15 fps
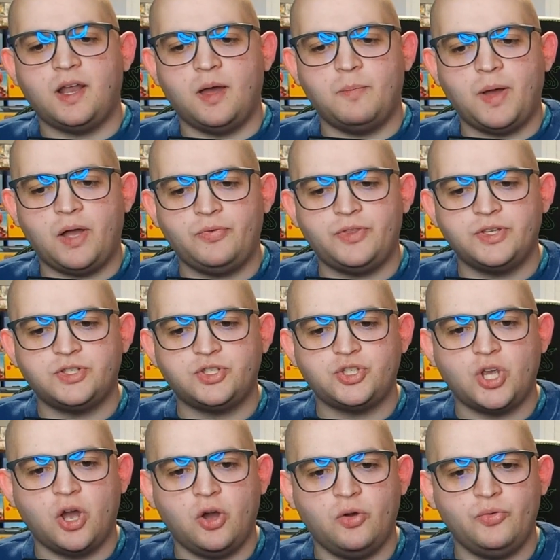about this
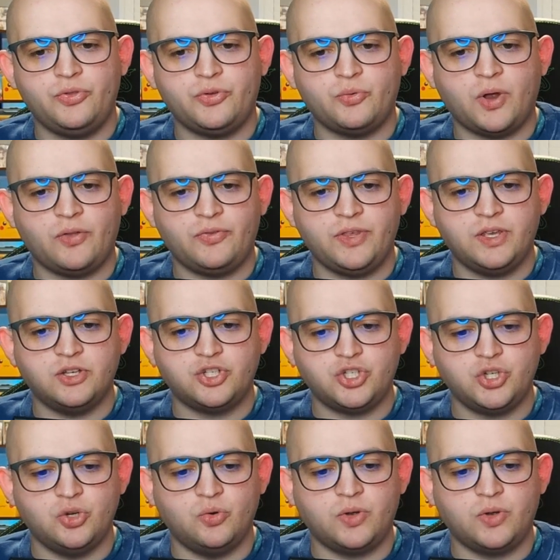tone throughout the issue,